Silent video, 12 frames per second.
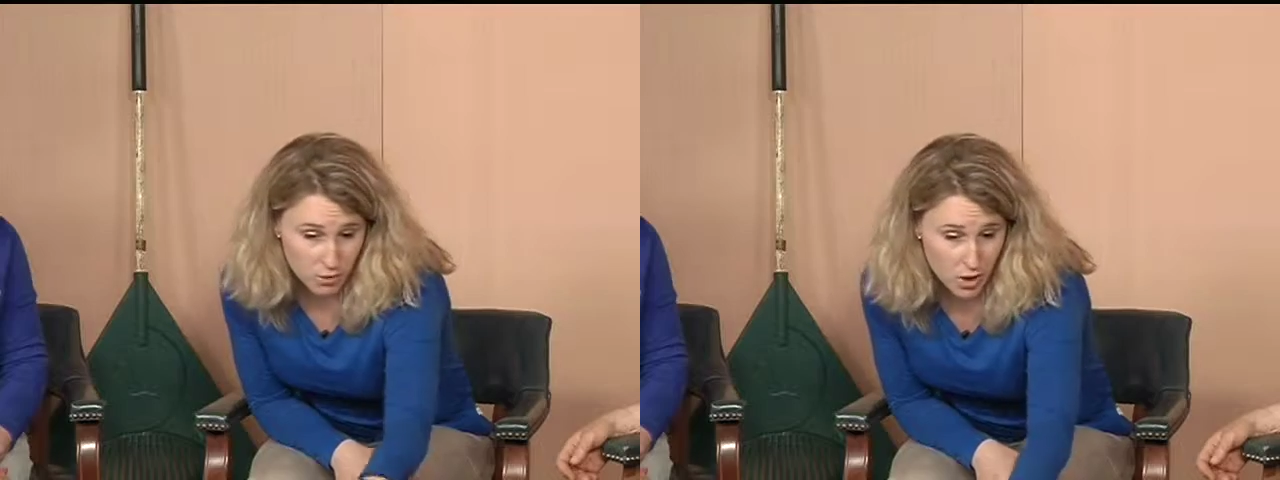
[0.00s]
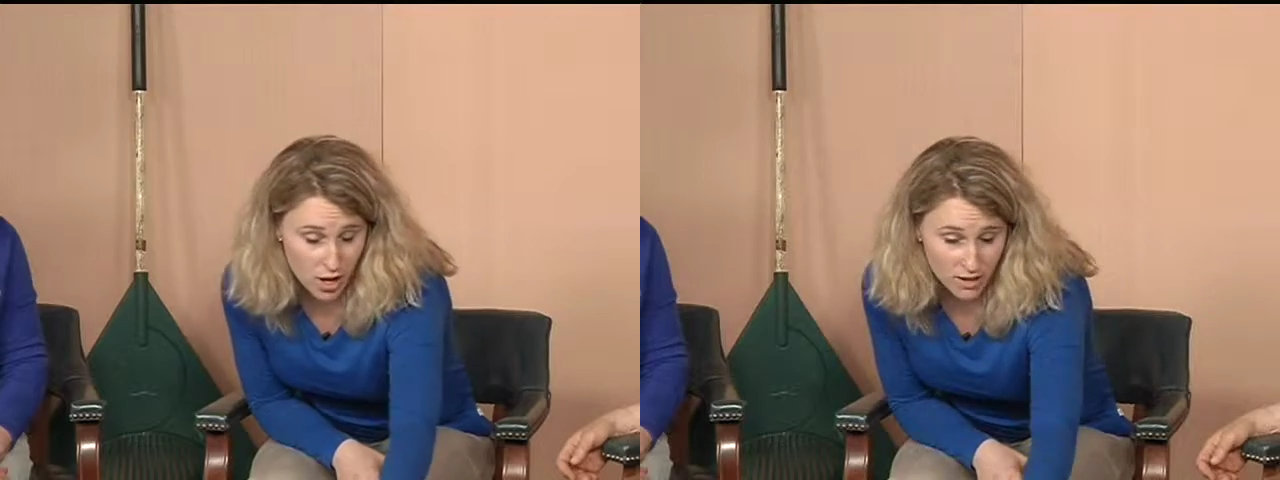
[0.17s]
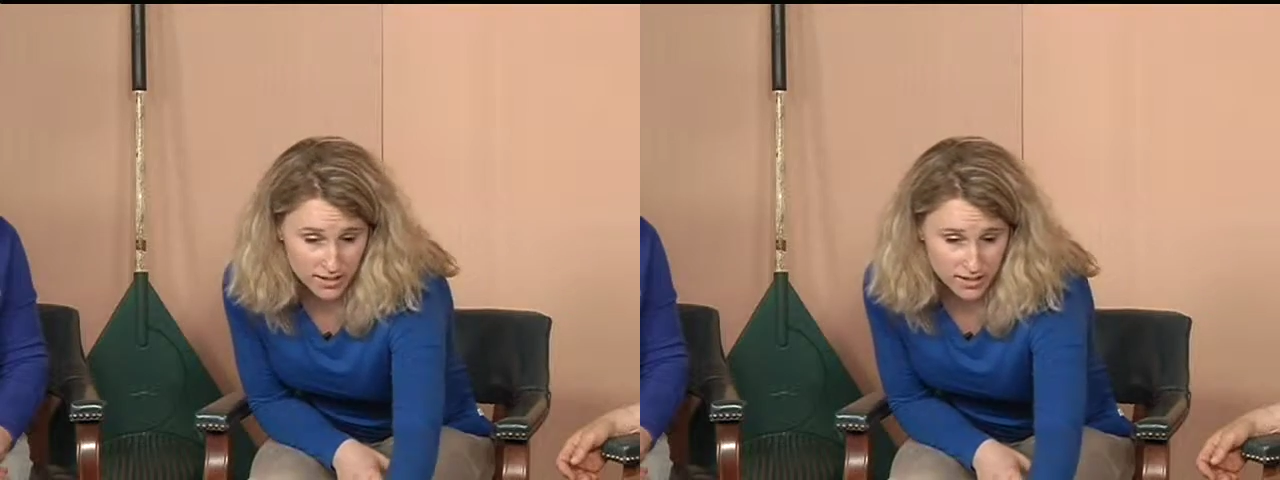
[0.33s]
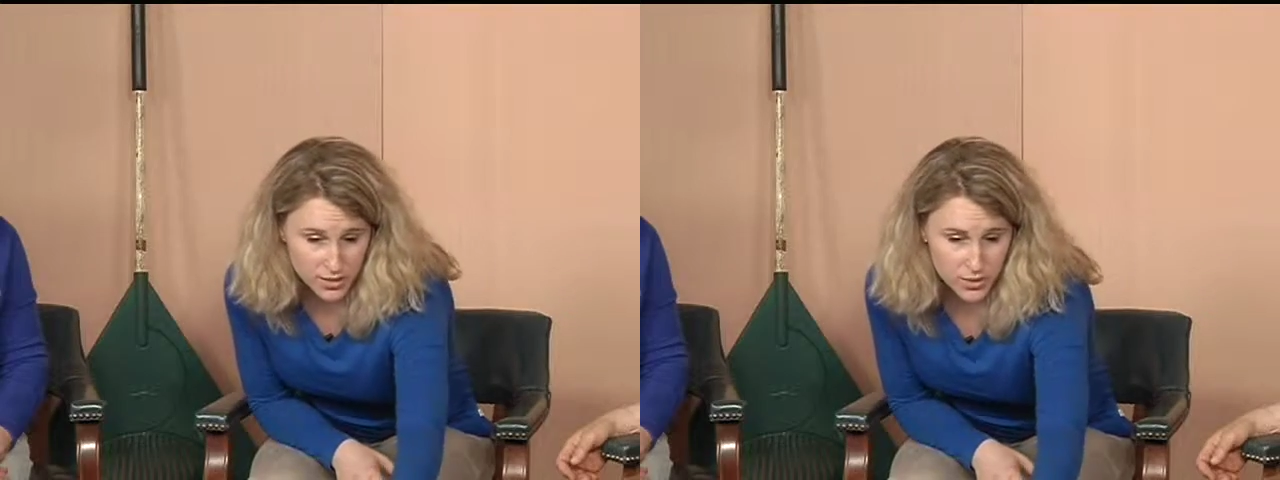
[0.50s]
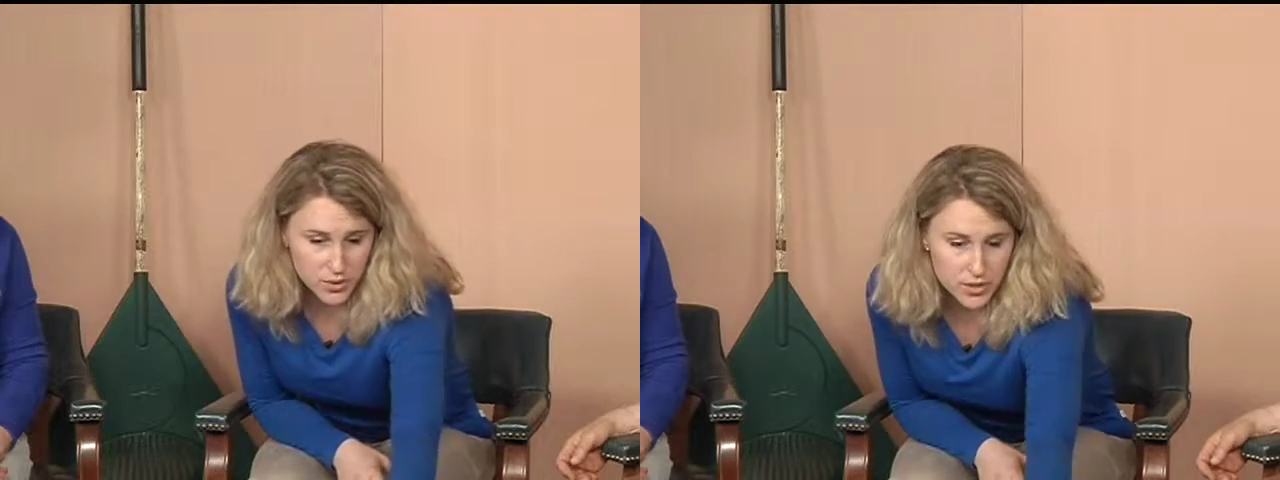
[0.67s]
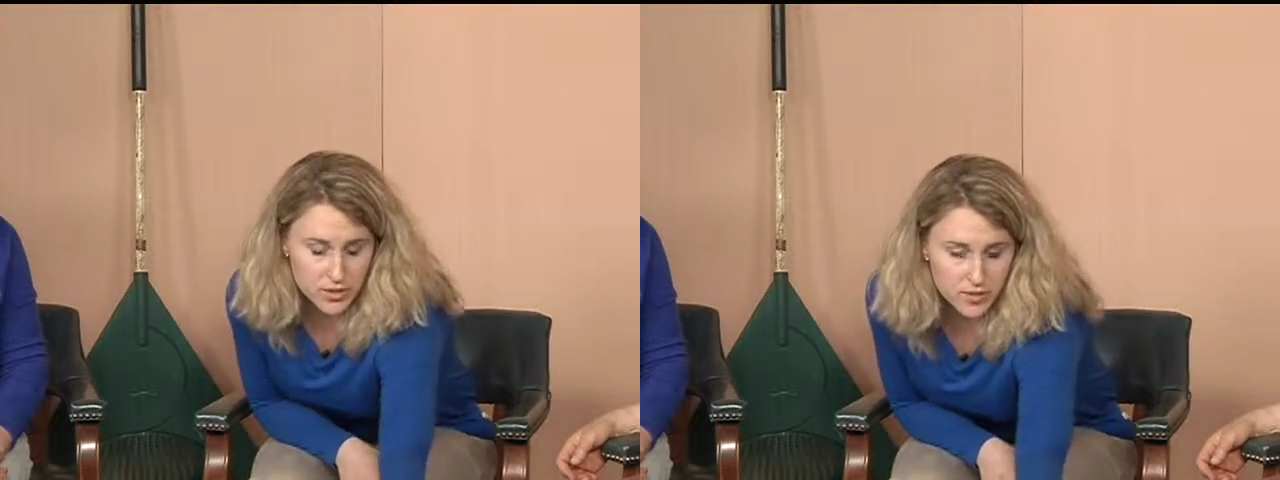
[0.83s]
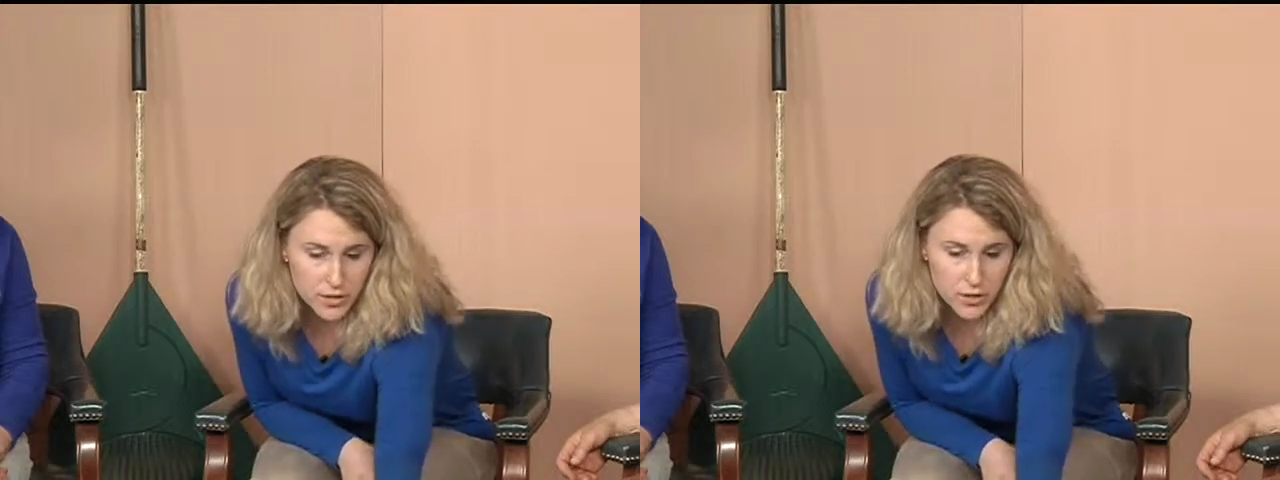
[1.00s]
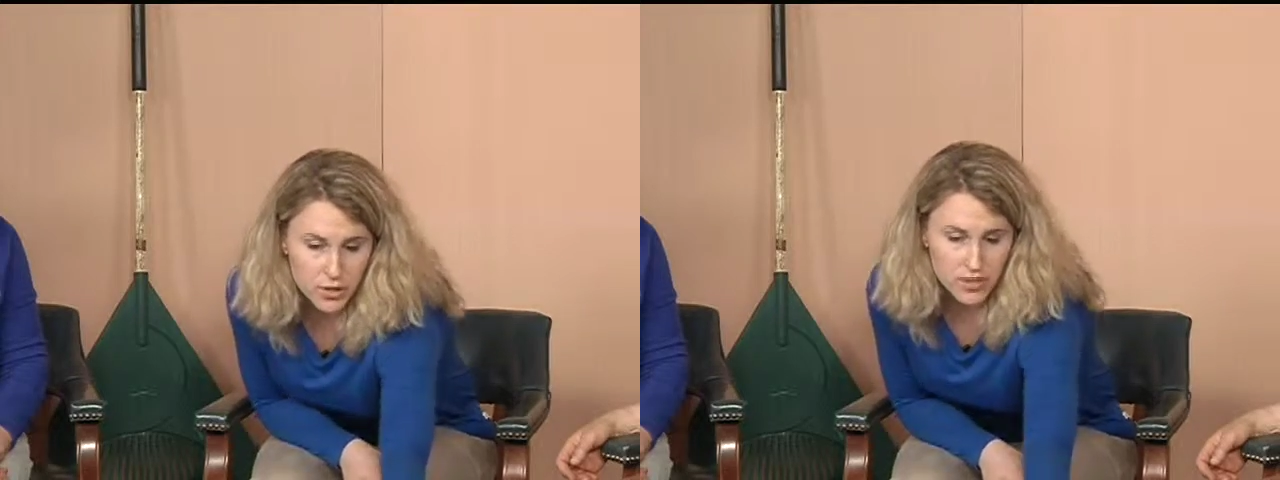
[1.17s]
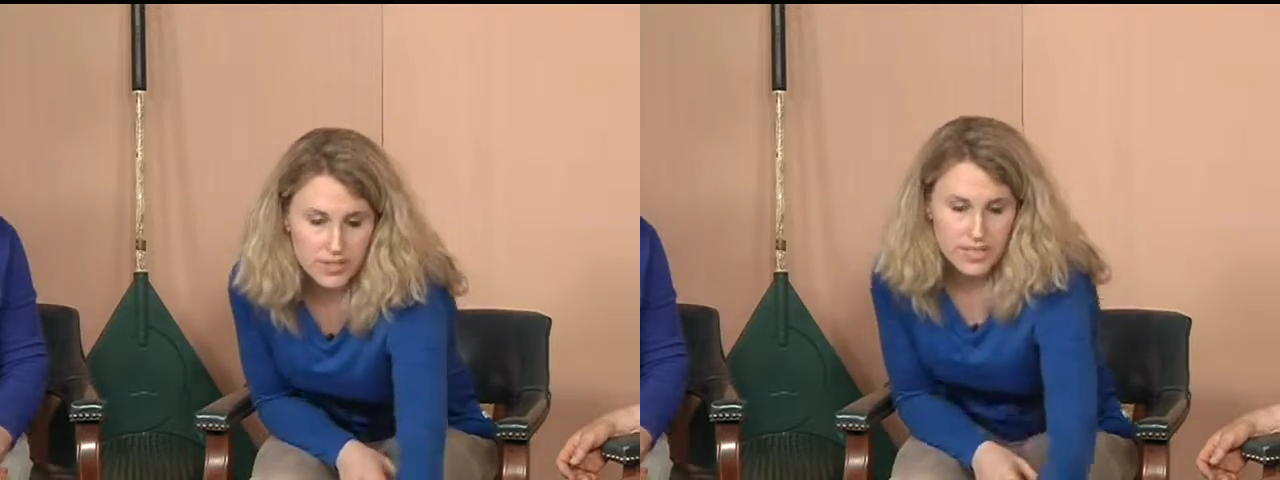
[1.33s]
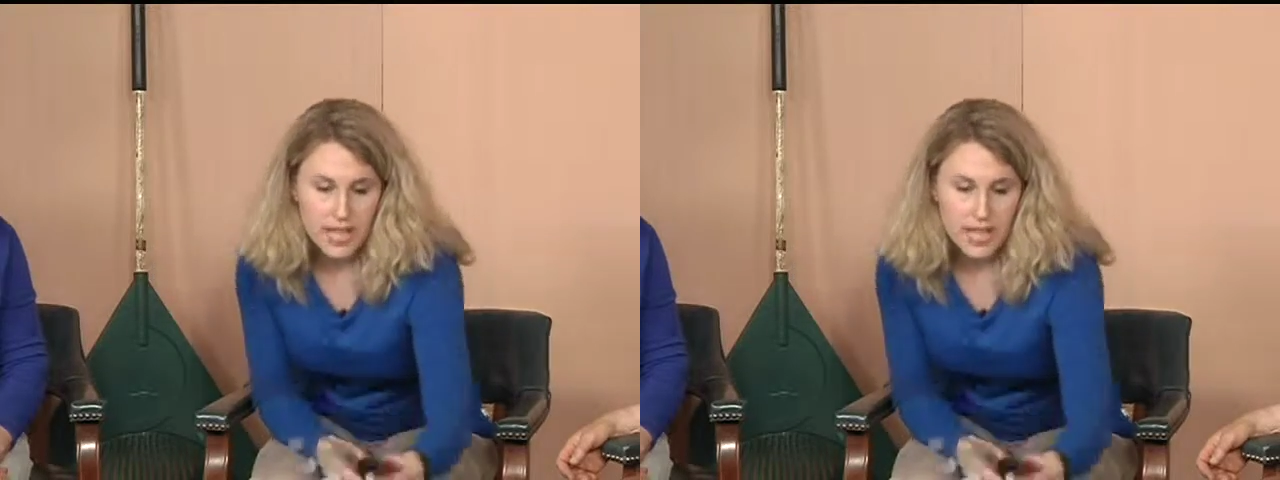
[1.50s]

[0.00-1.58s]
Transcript: all these tools, if you notice,